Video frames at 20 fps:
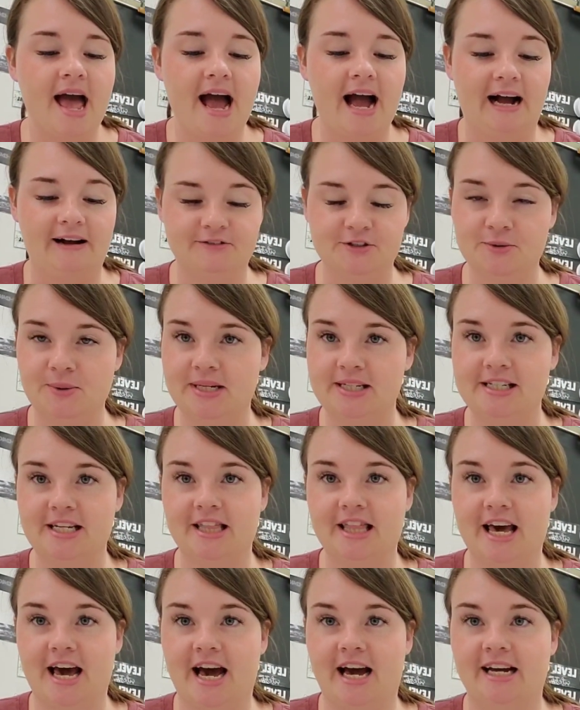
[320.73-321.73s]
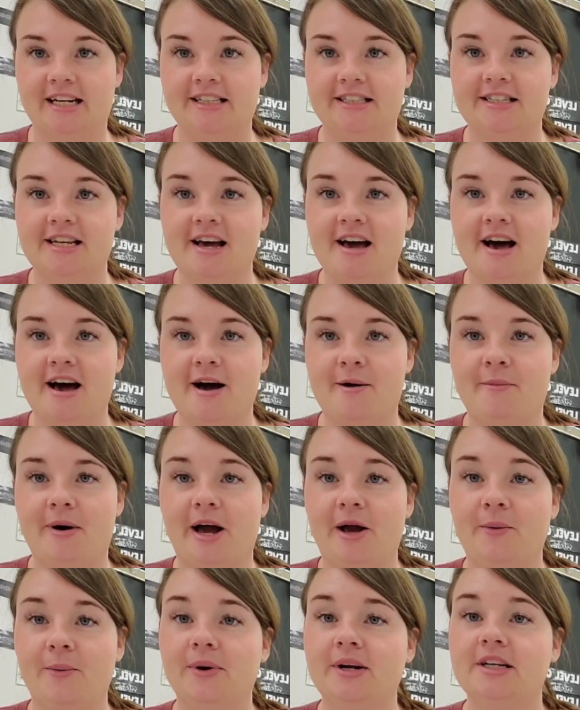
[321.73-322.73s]
After we did that,
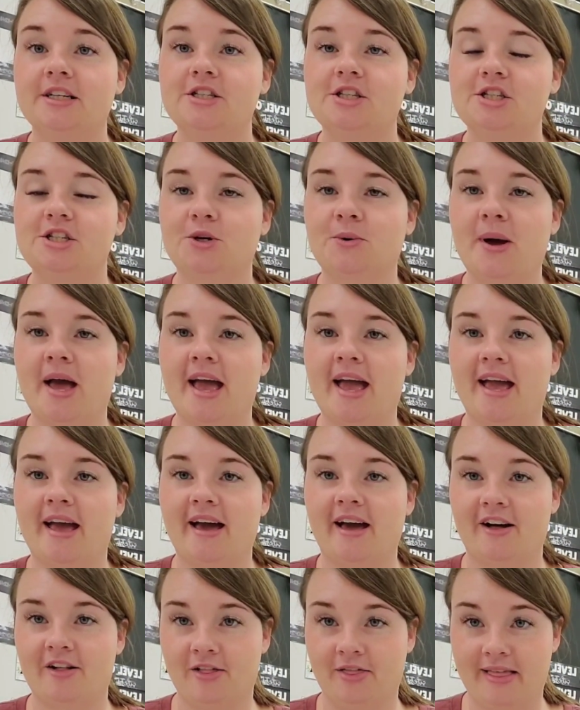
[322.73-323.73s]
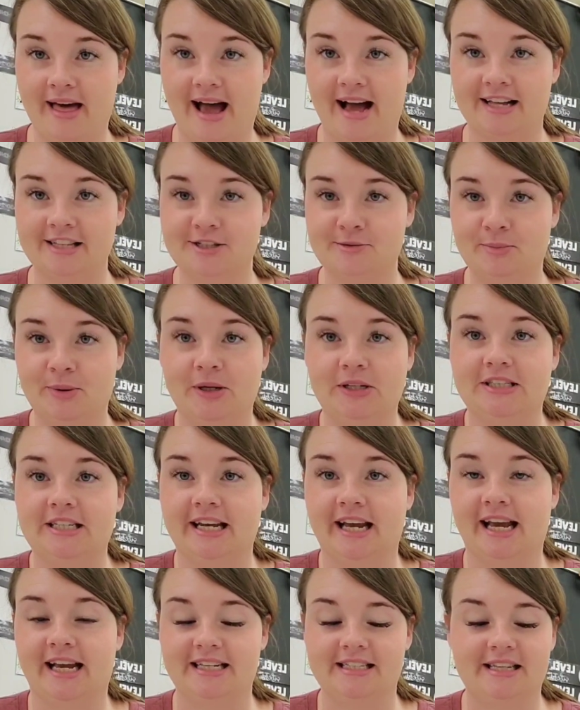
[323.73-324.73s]
I wanted to do a class
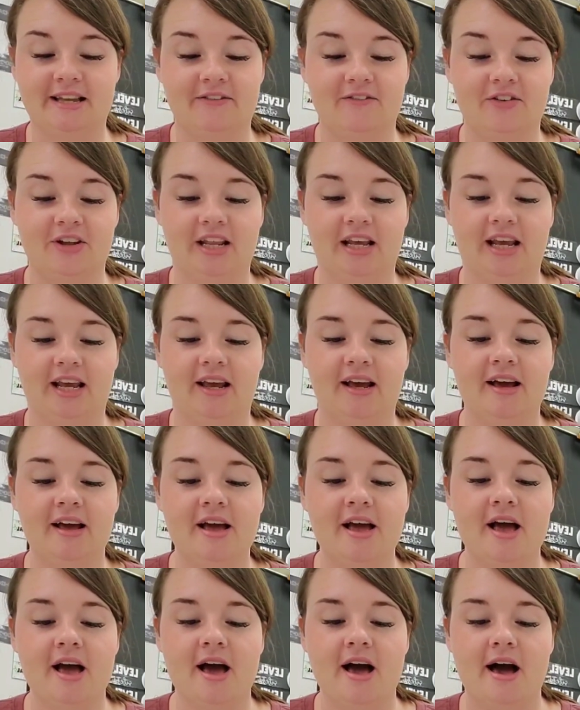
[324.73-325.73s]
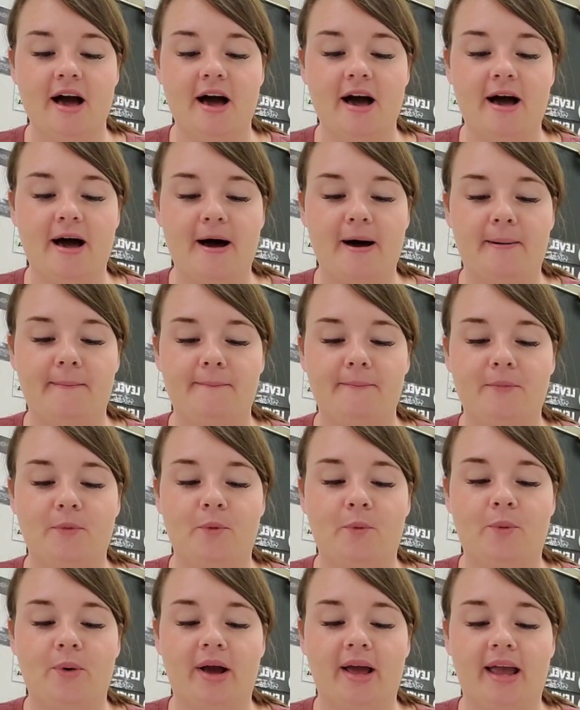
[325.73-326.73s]
building activity.
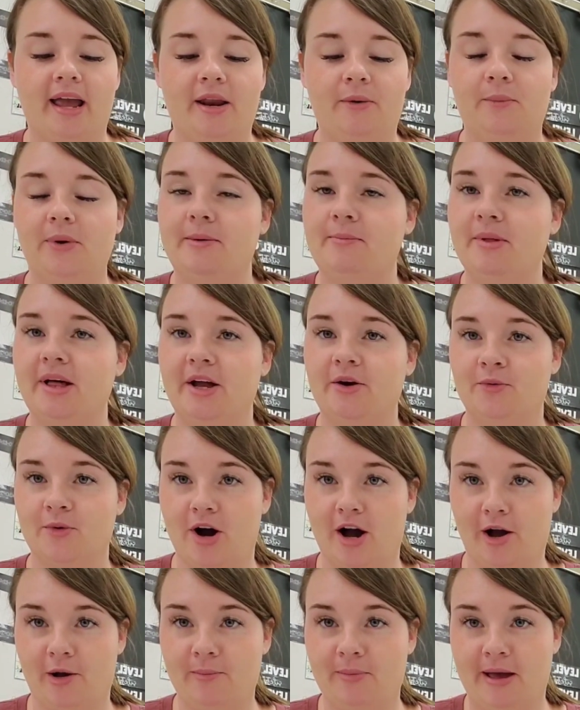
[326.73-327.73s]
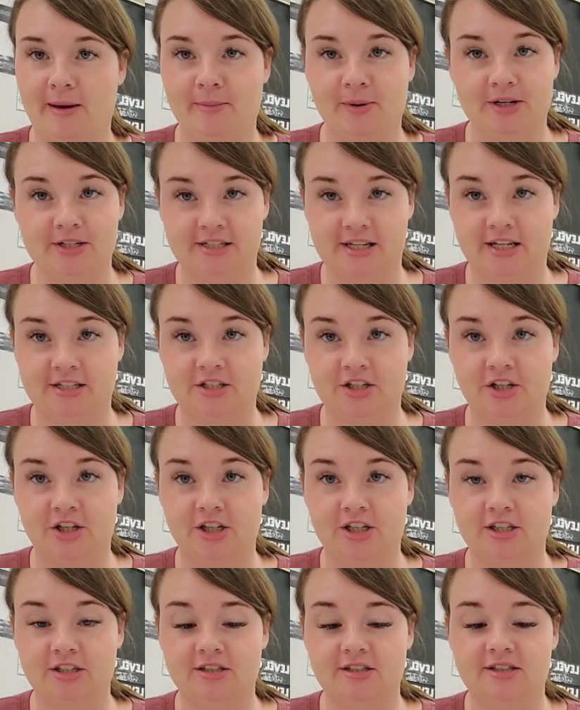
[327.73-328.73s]
And we played rock, paper,
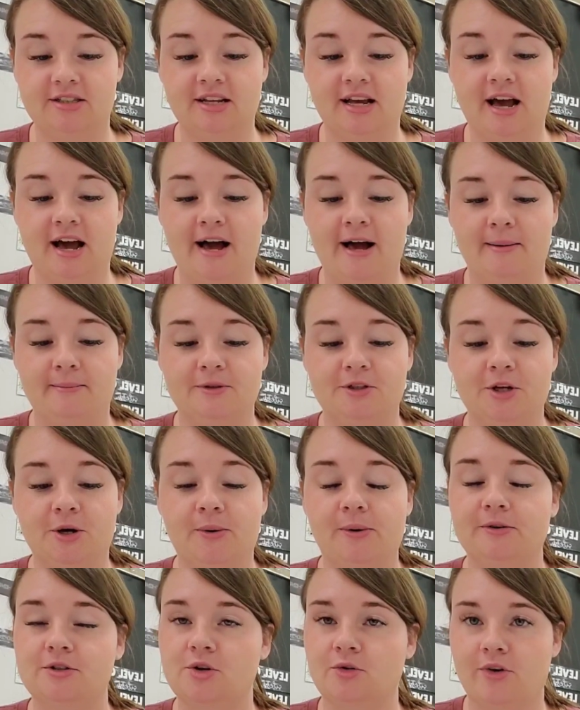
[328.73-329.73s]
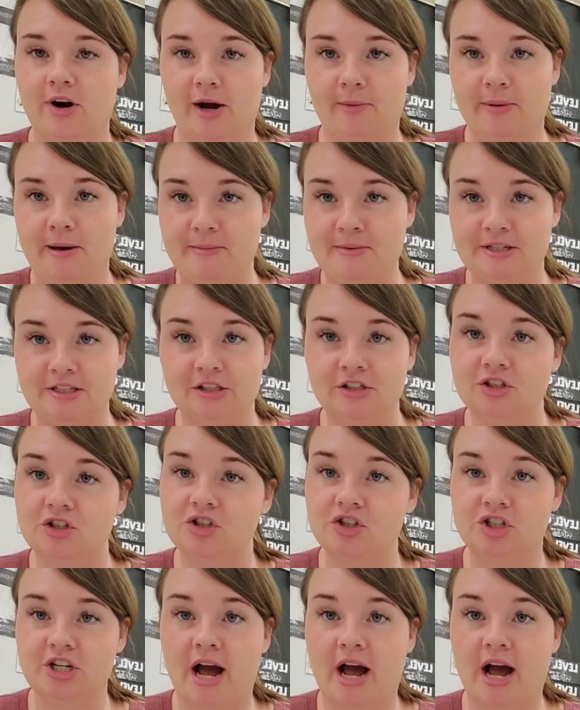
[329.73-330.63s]
scissors. So it was a rock, paper, scissors